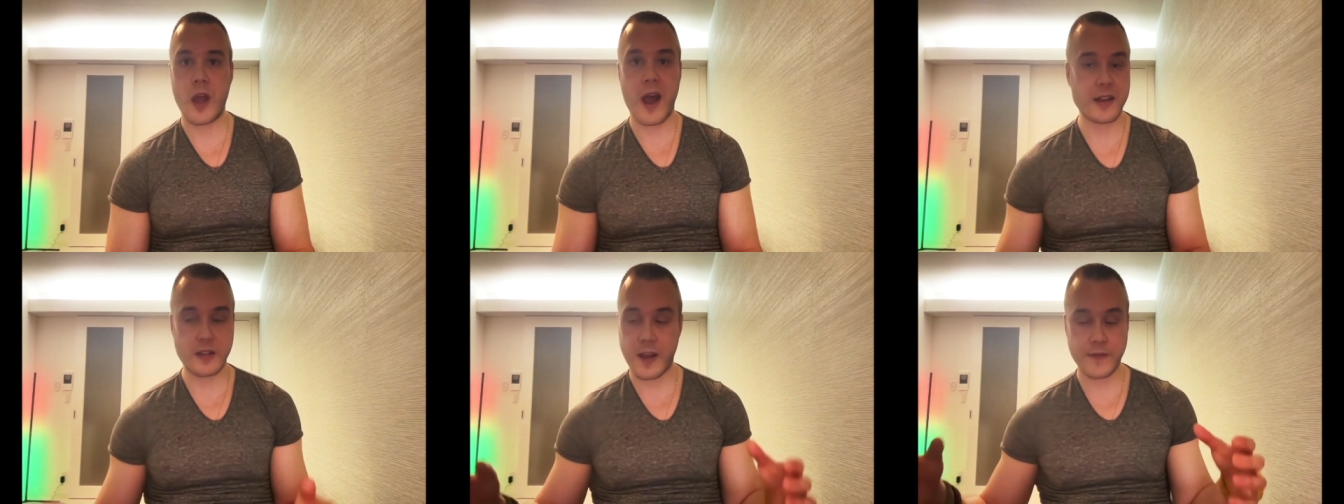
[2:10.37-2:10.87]

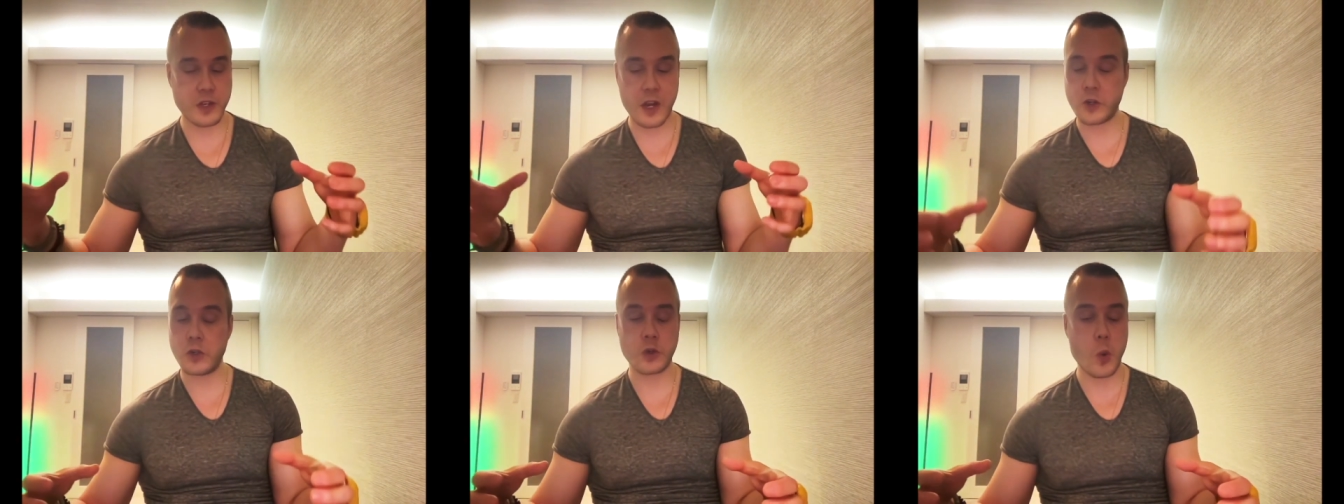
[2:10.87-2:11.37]
I've
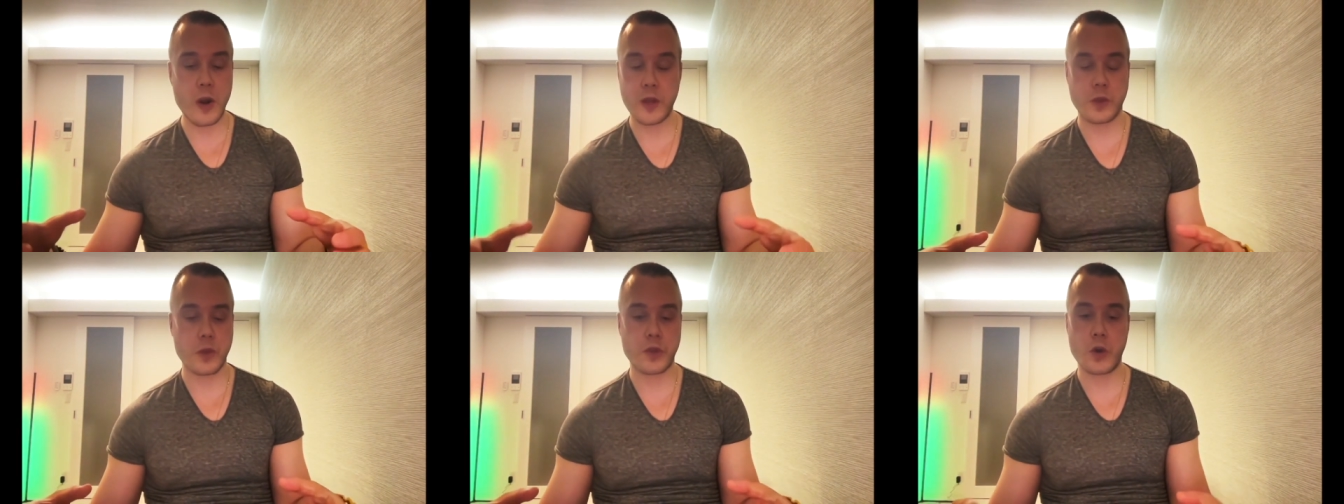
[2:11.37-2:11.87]
said do 20
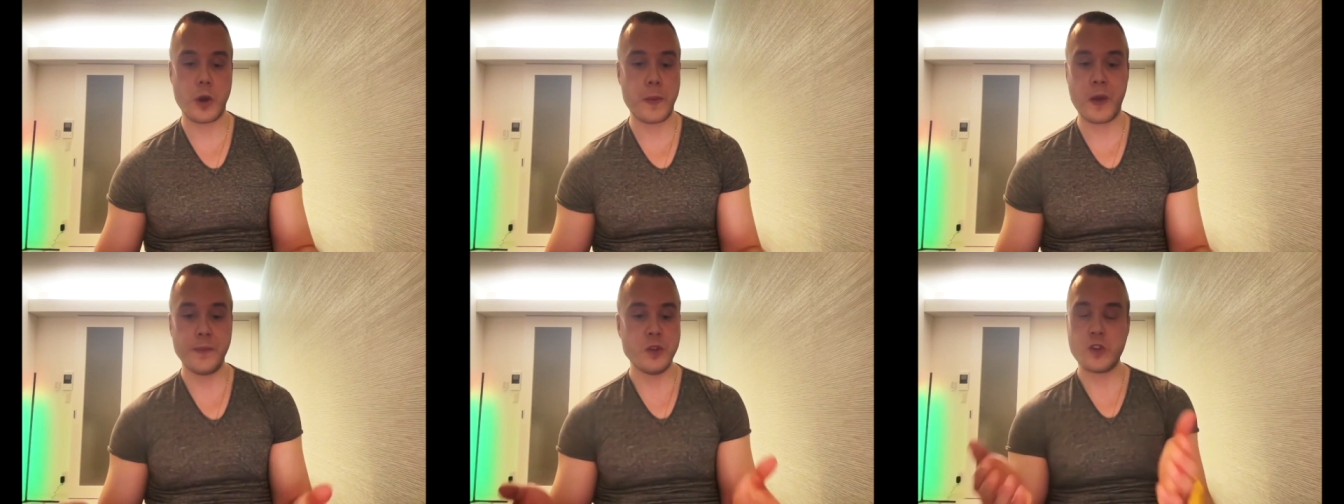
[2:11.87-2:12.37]
through 30,
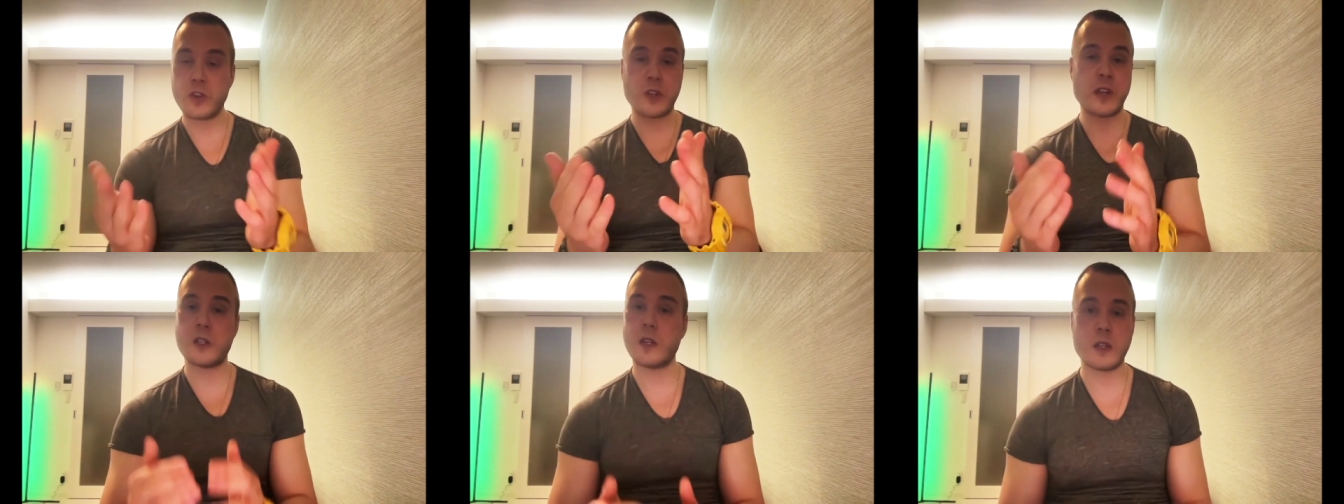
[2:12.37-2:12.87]
but just
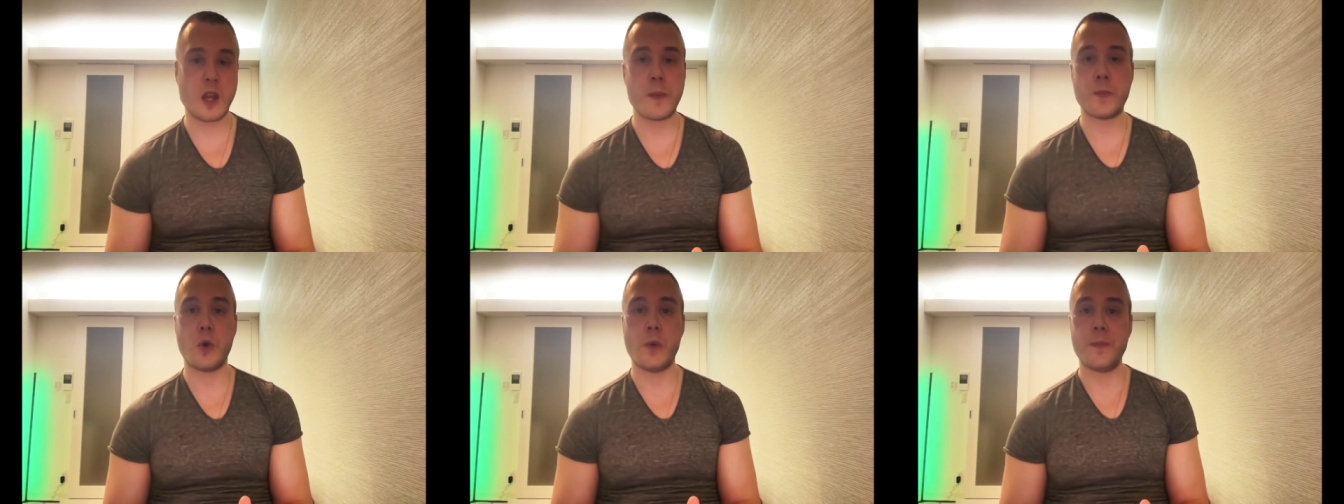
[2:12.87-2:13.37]
as an
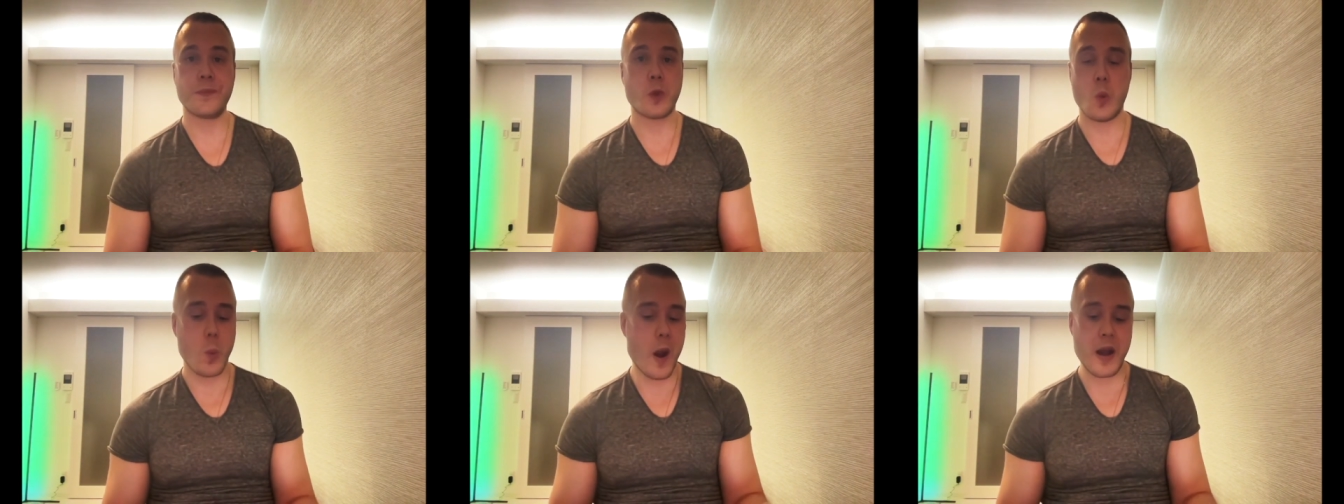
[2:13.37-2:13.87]
example,
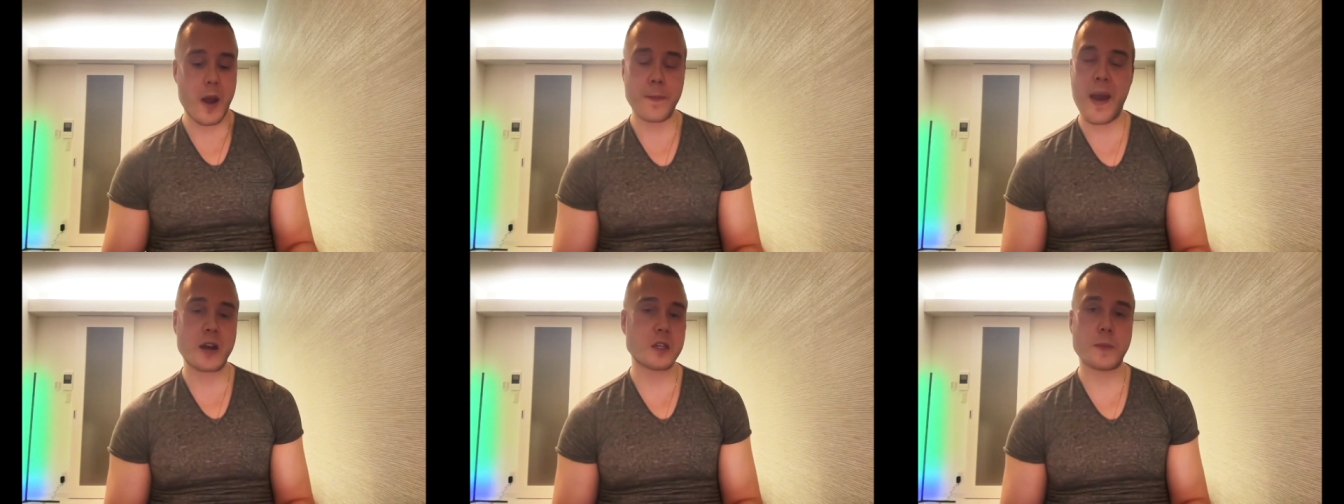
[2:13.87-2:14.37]
why not
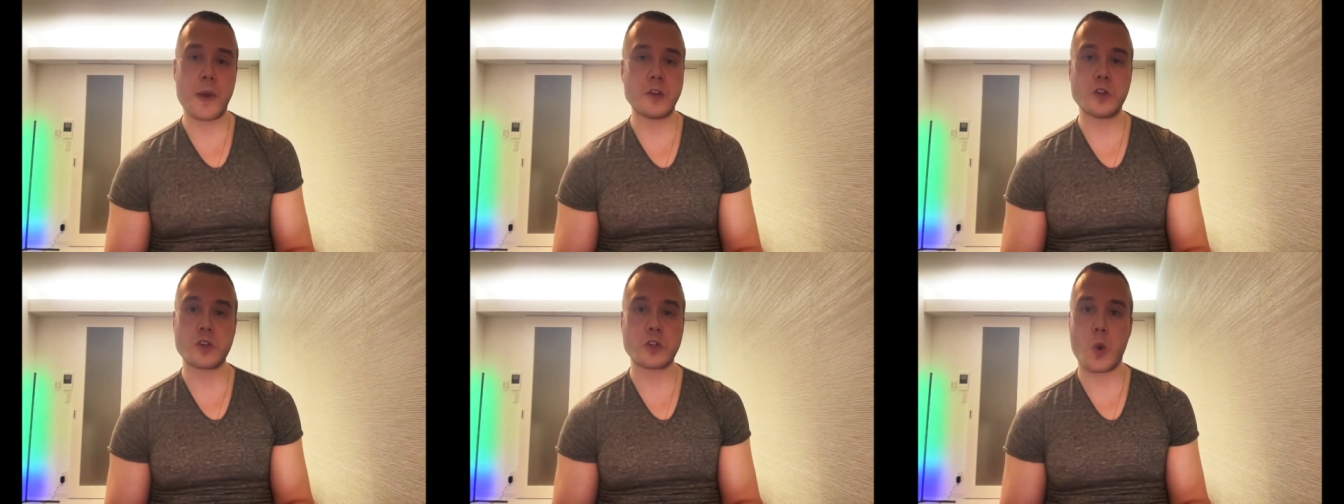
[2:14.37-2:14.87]

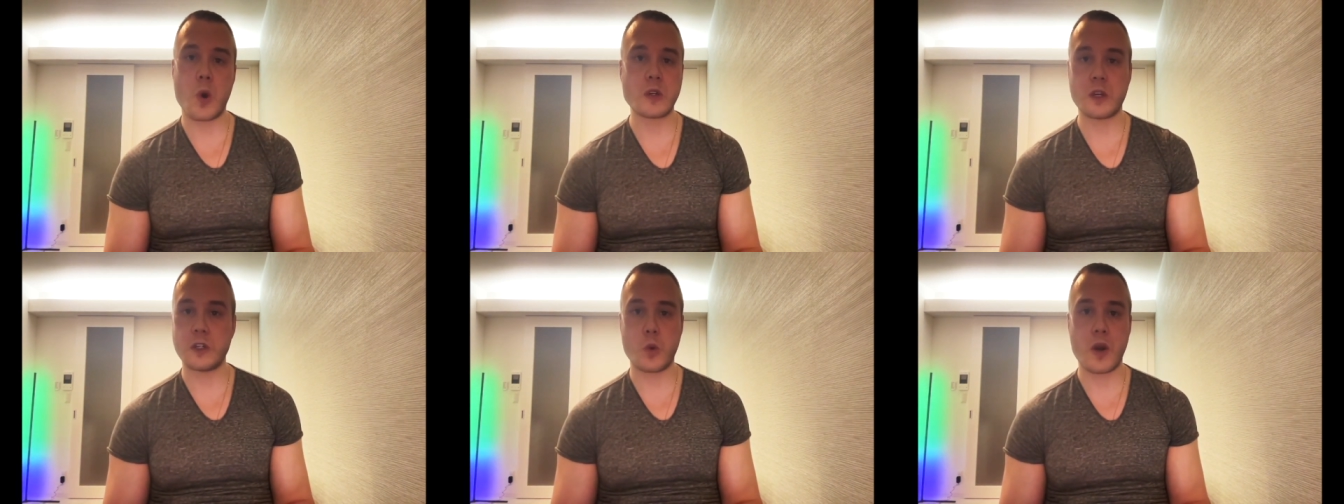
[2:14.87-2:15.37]
maximize your scores
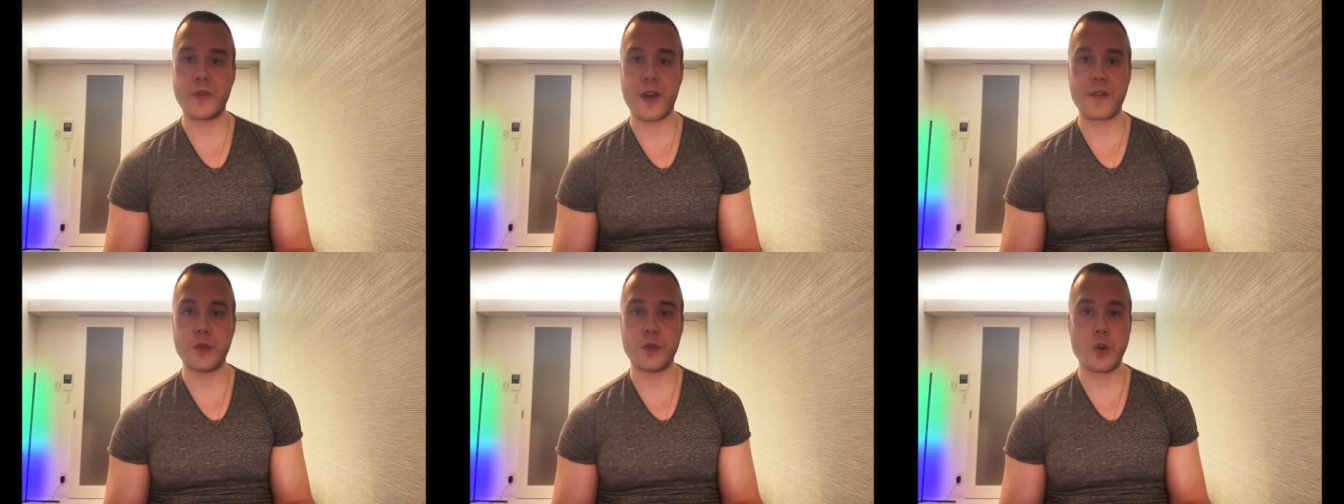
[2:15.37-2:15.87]
on
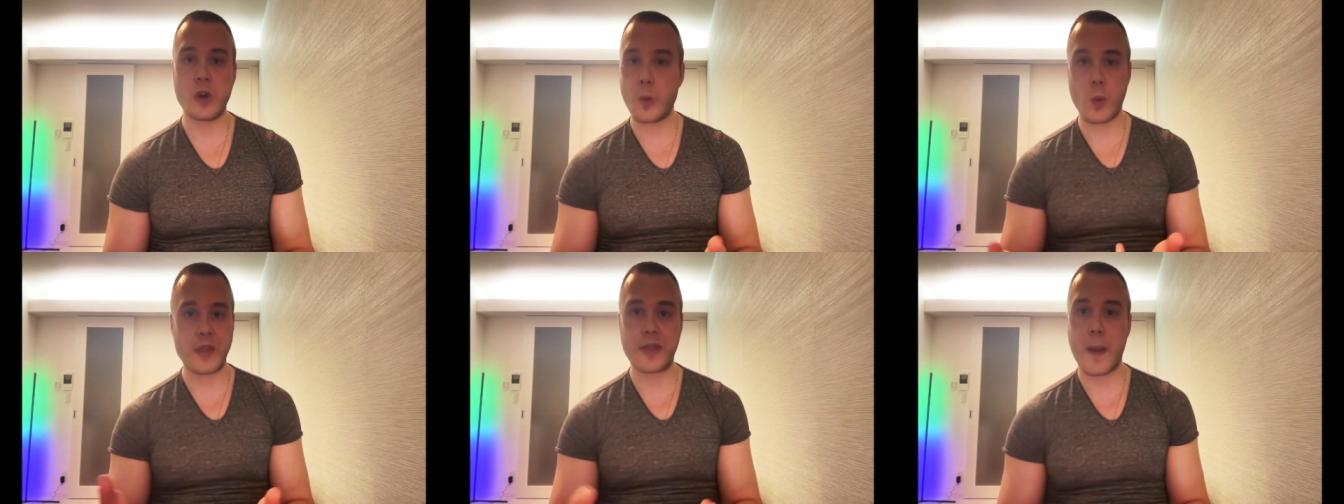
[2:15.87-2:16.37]
25 through 30?
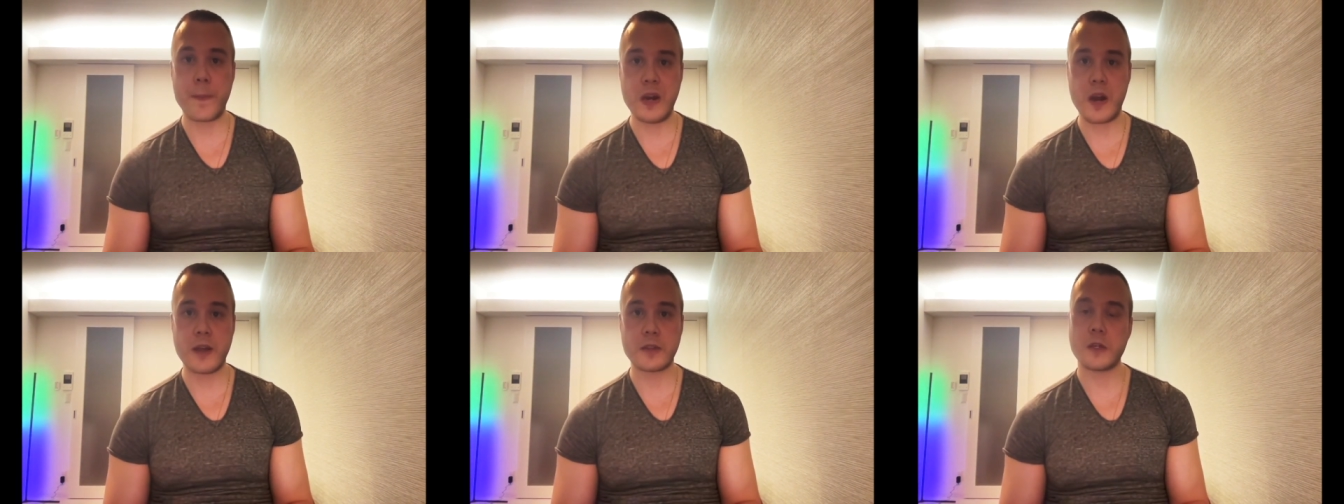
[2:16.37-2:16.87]
Wouldn't that be
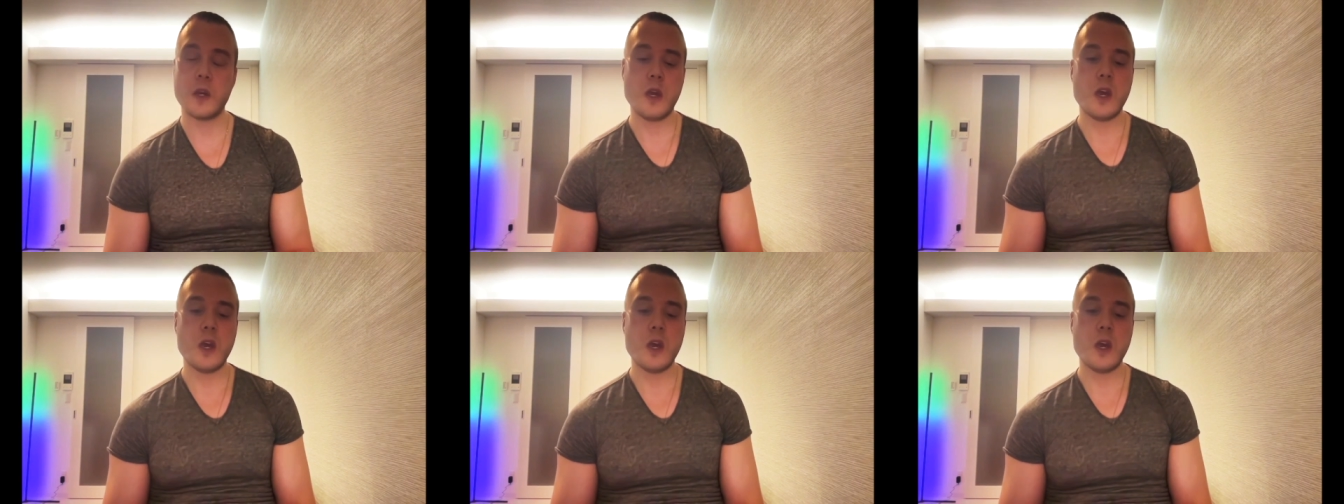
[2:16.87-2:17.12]
nice?